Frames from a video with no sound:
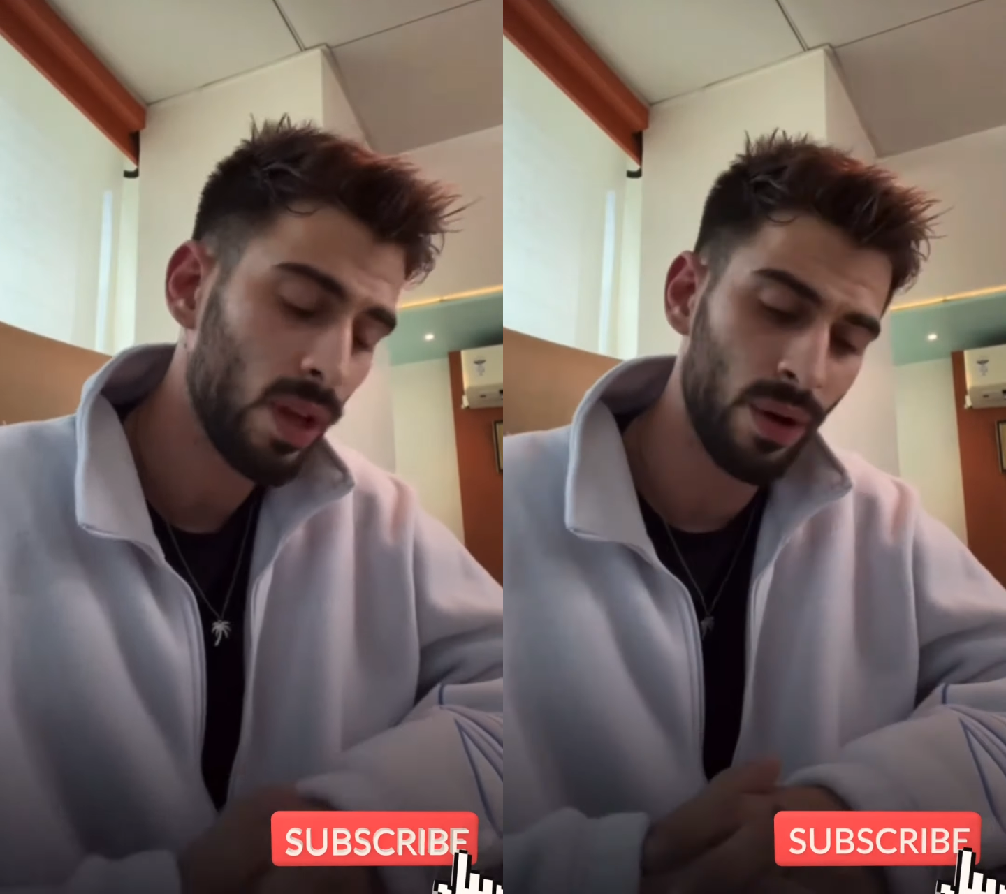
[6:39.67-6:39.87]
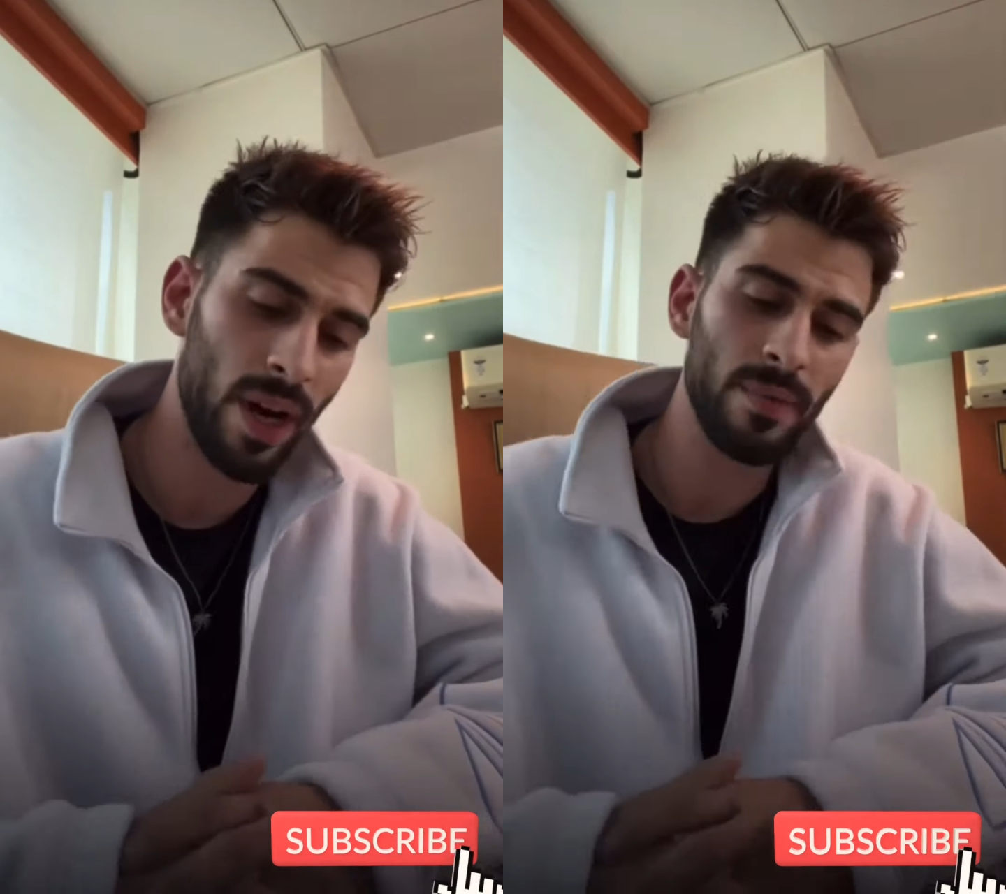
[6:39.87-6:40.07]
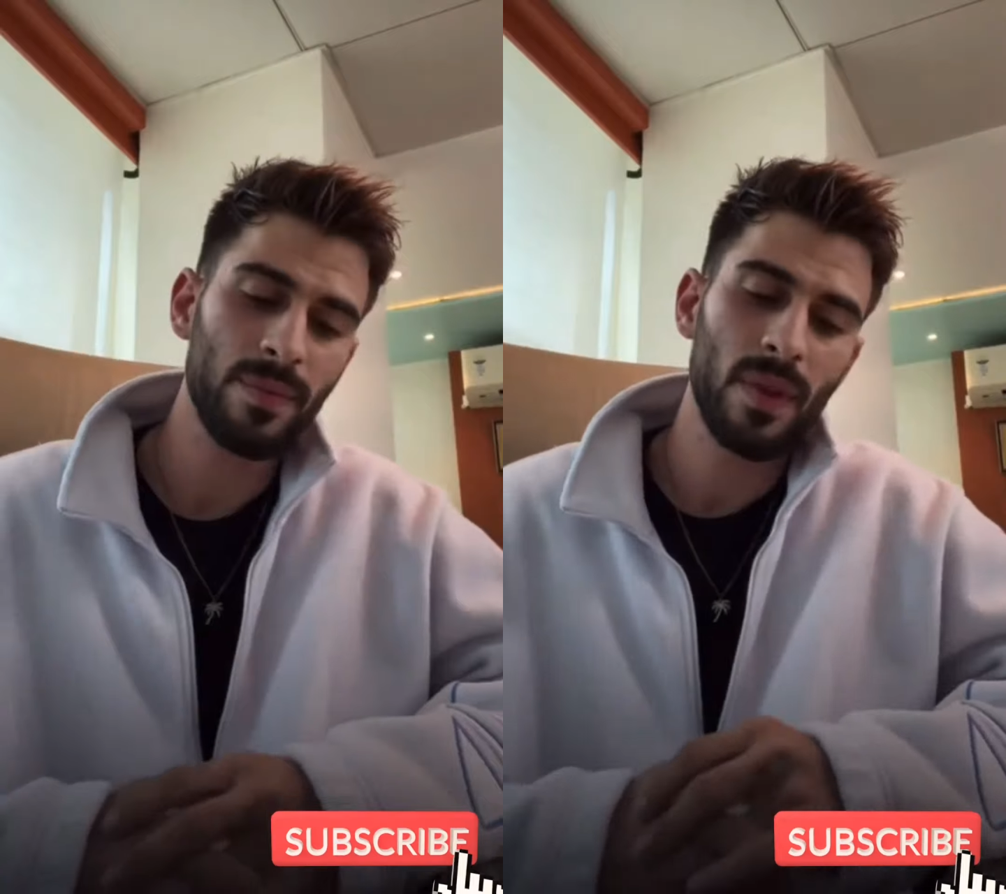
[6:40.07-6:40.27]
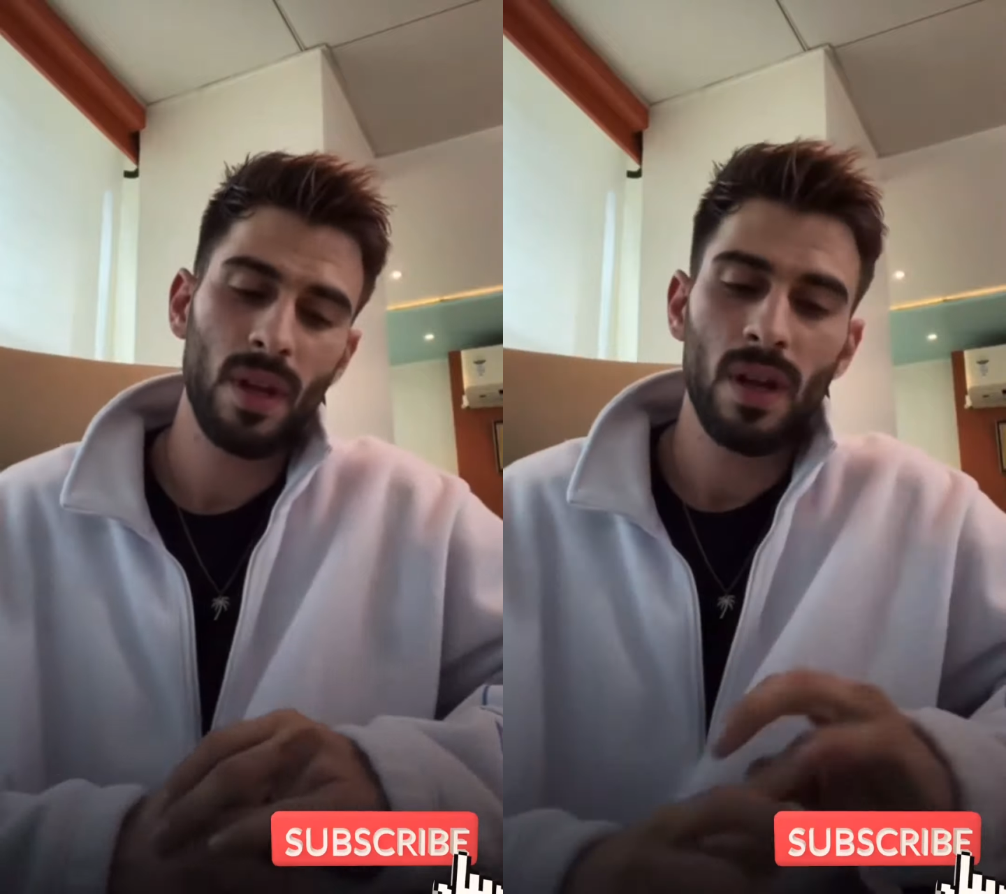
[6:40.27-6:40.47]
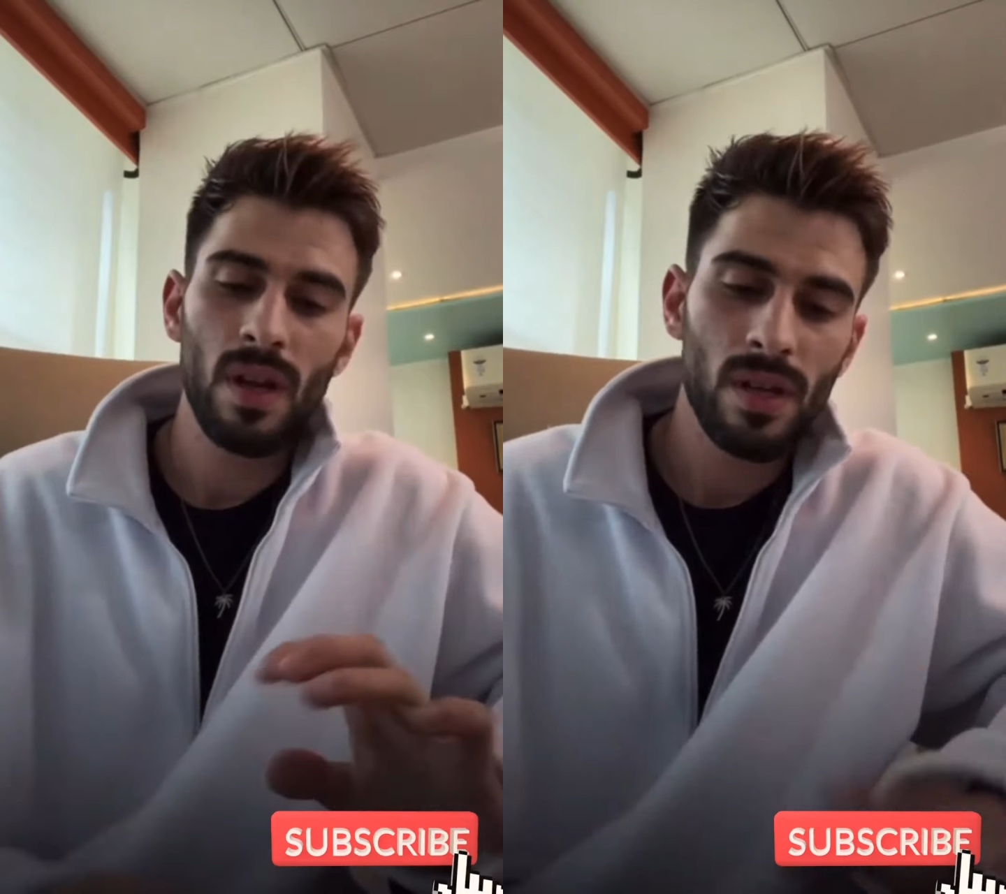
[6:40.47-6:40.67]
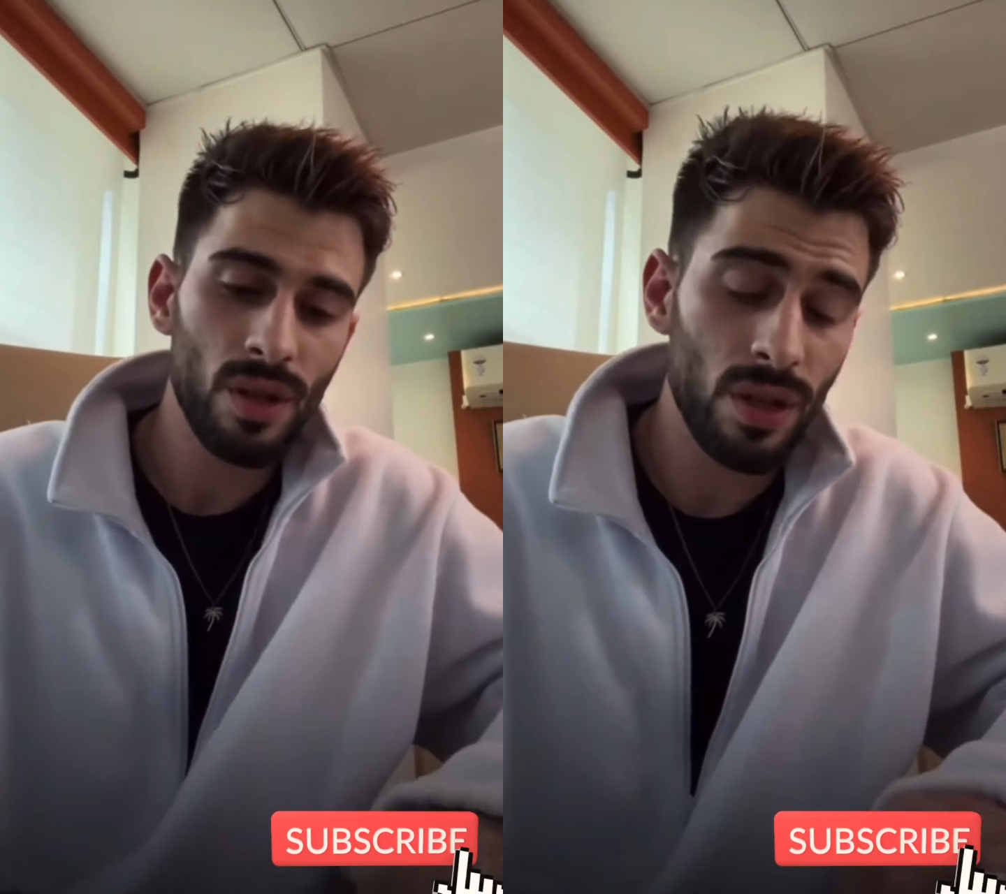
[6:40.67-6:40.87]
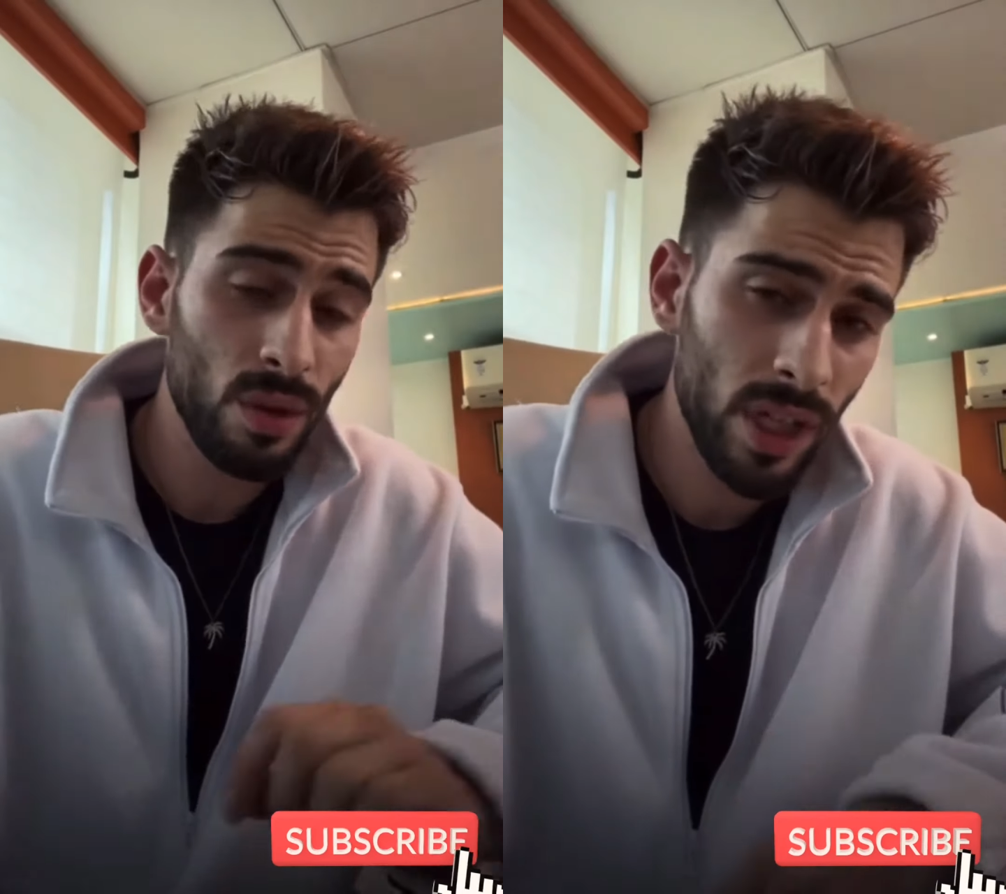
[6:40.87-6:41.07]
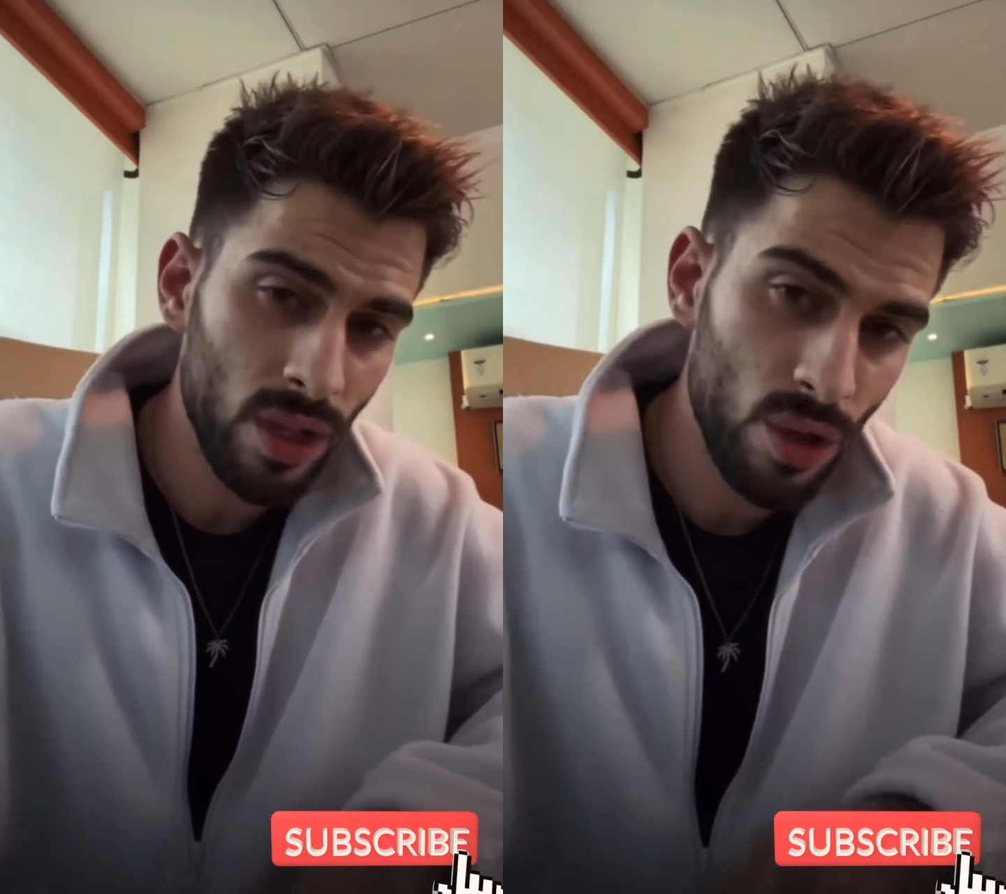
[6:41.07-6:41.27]
Okay. So
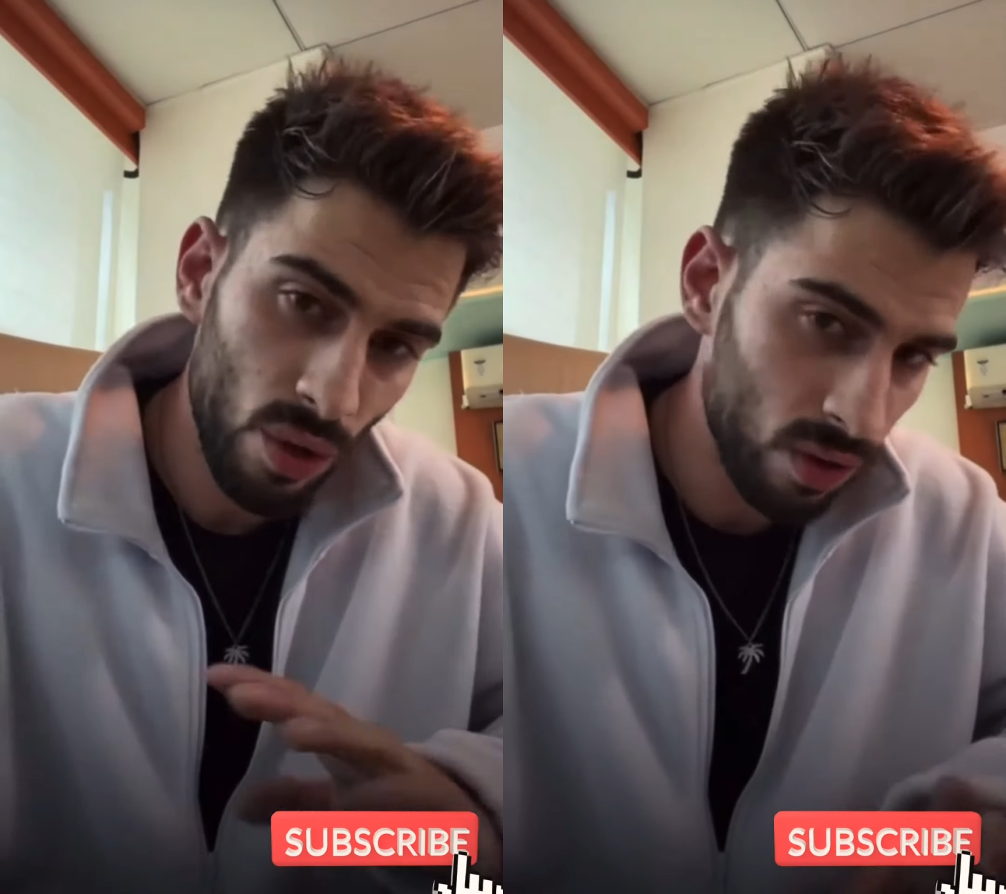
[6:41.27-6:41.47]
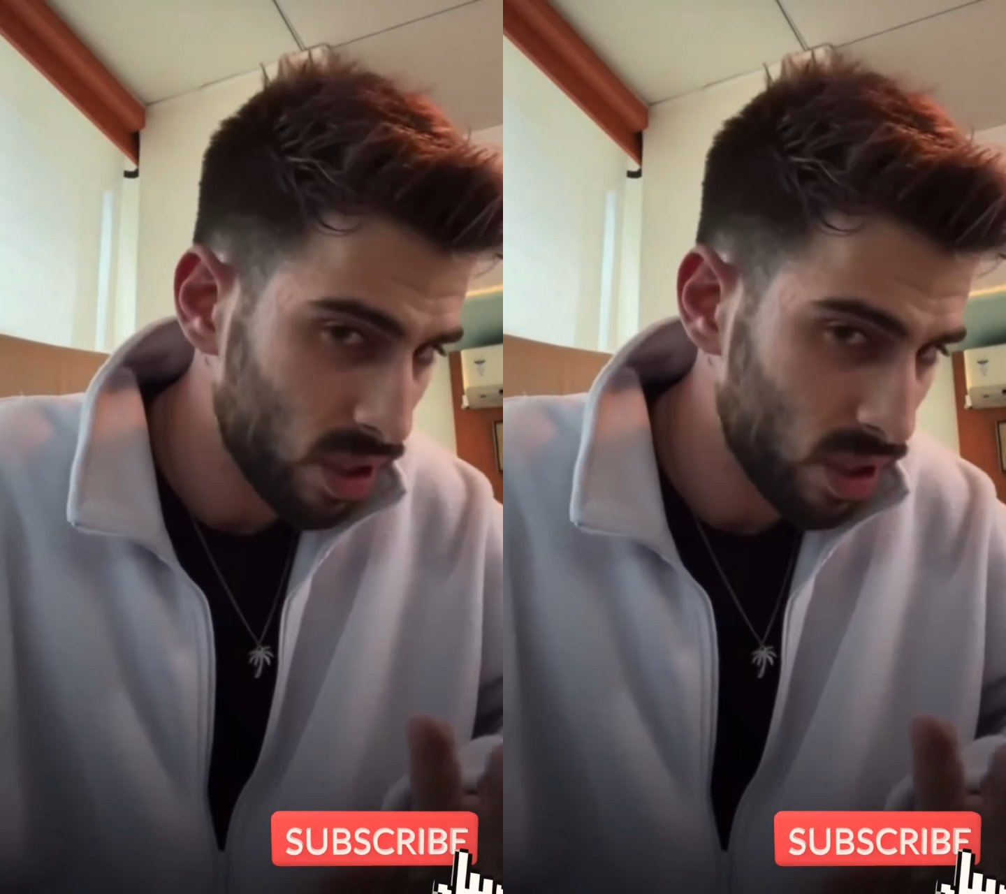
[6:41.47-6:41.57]
during the show,